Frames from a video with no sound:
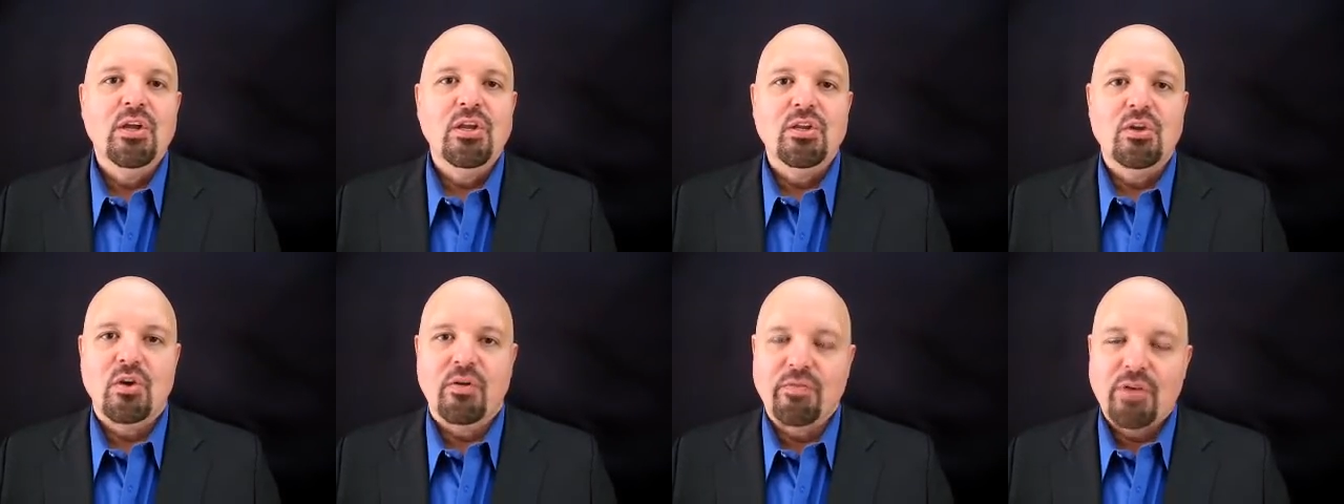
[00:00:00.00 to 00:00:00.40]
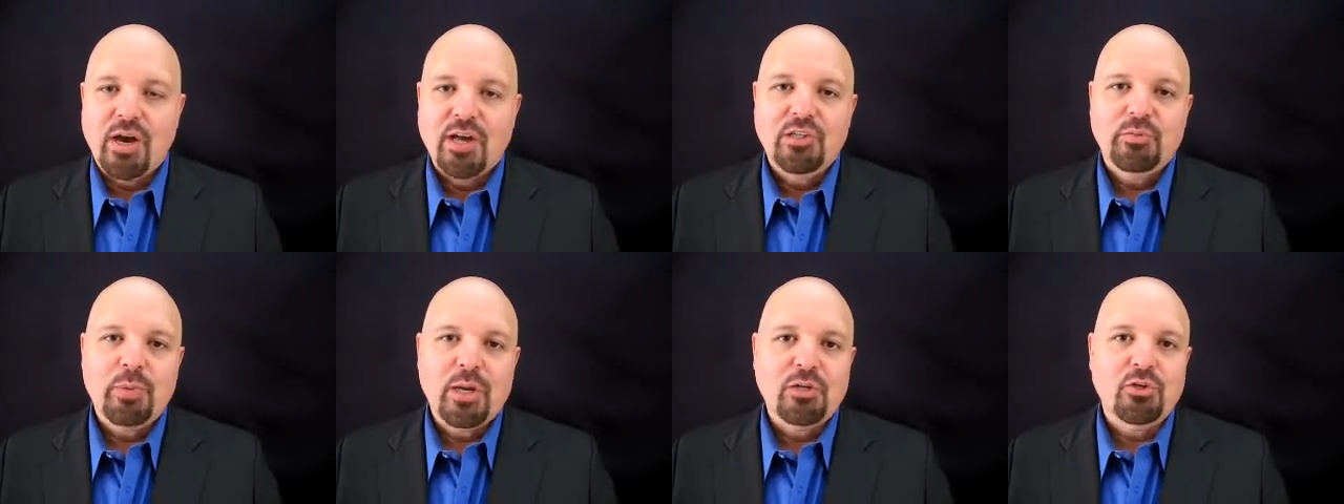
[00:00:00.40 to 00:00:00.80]
You're a very
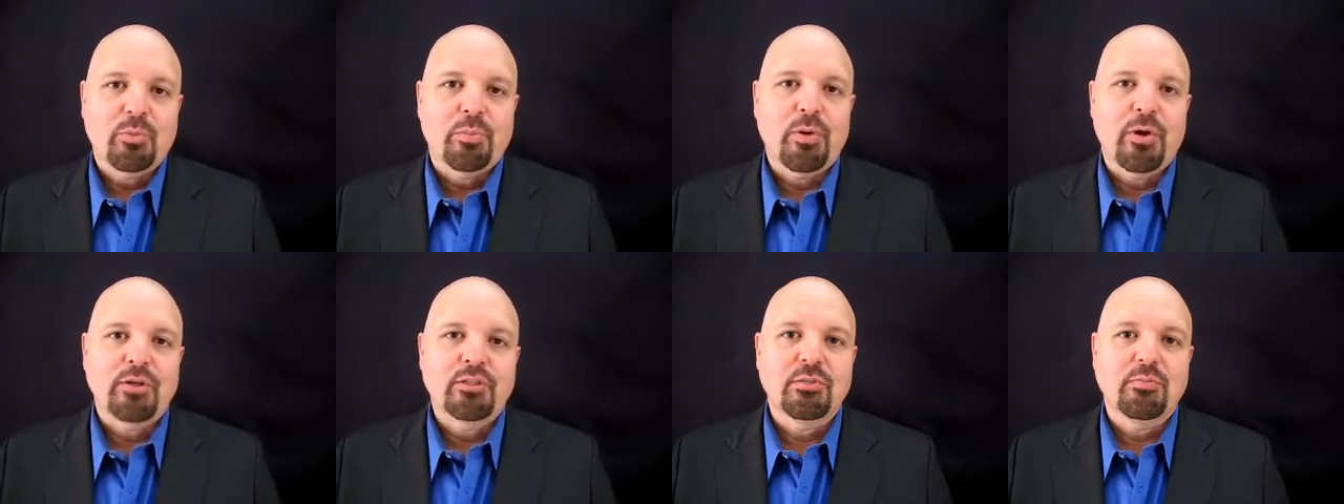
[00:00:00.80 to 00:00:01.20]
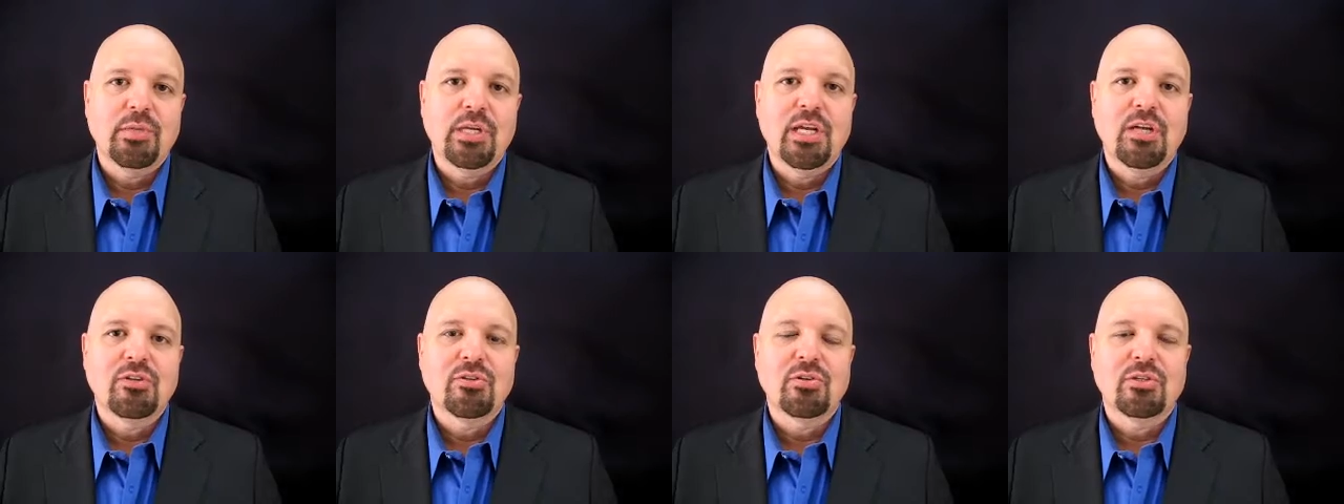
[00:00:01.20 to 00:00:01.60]
special person
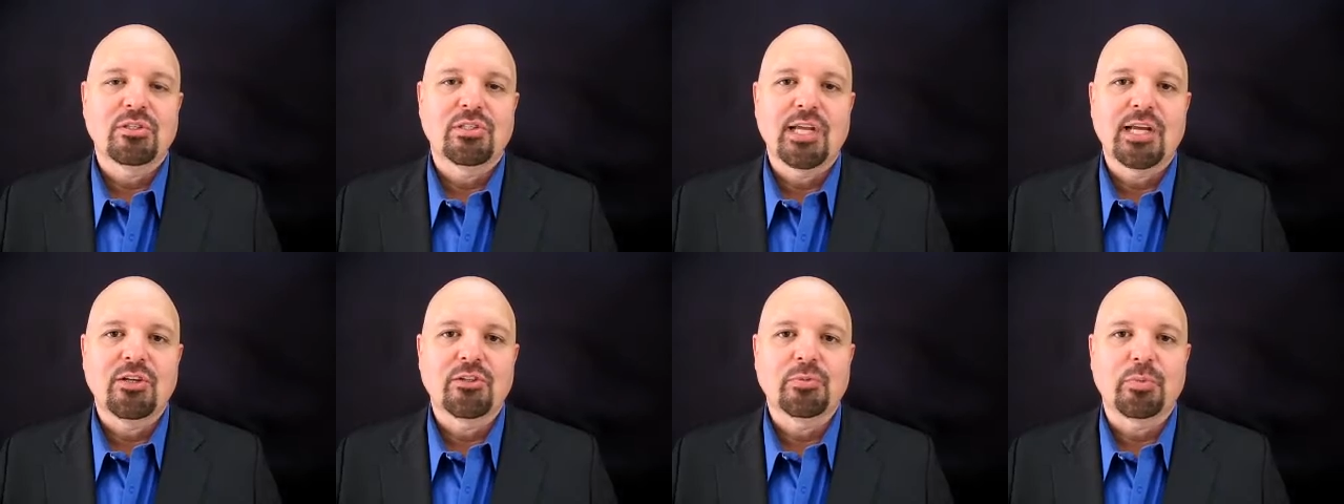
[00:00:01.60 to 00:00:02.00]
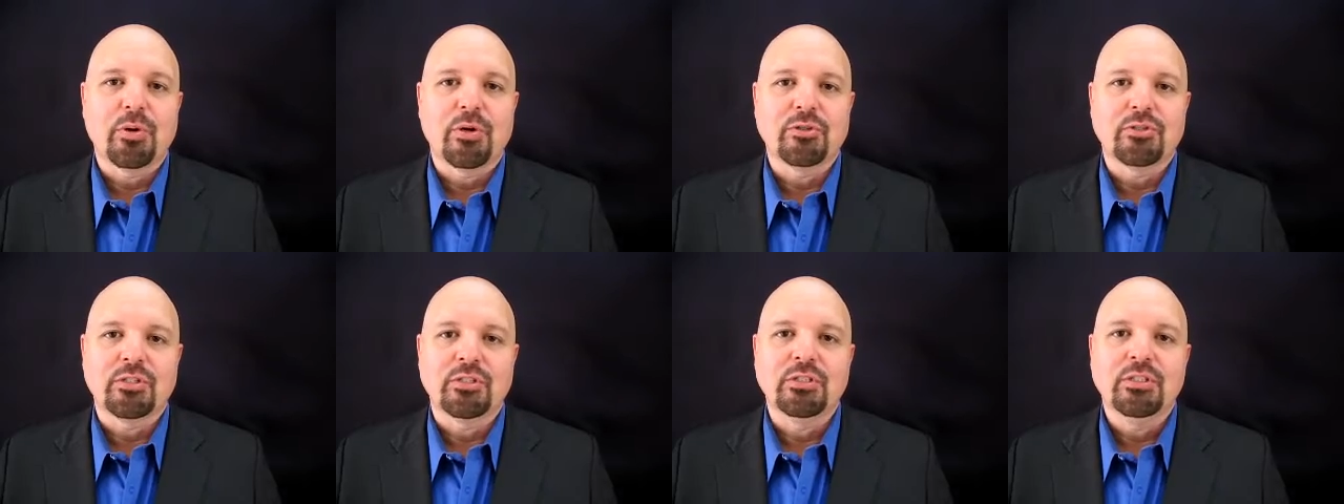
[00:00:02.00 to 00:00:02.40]
because you're a
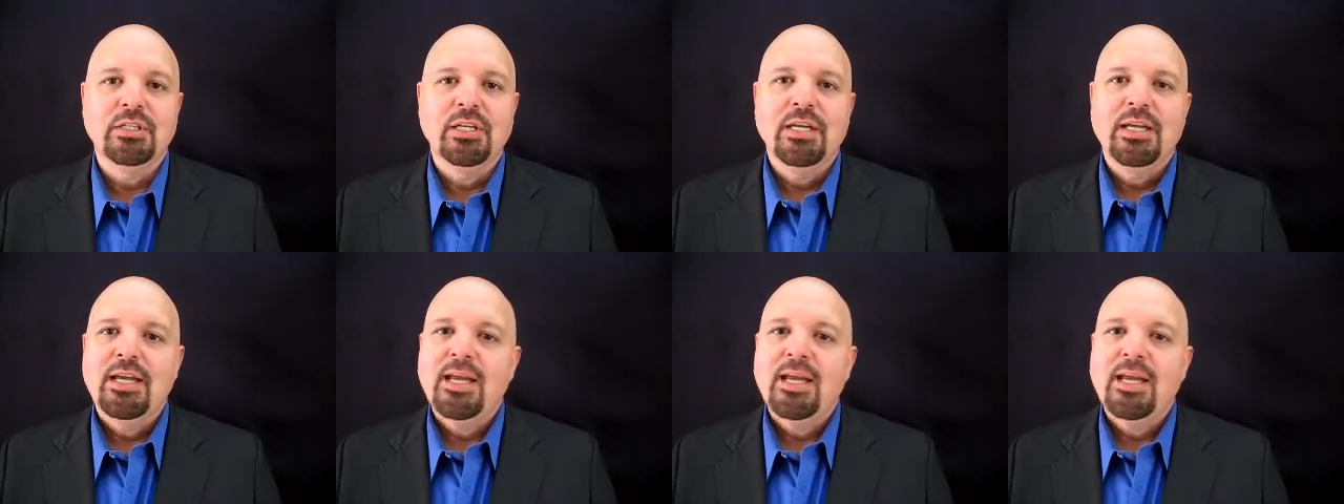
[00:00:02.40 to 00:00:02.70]
salesperson,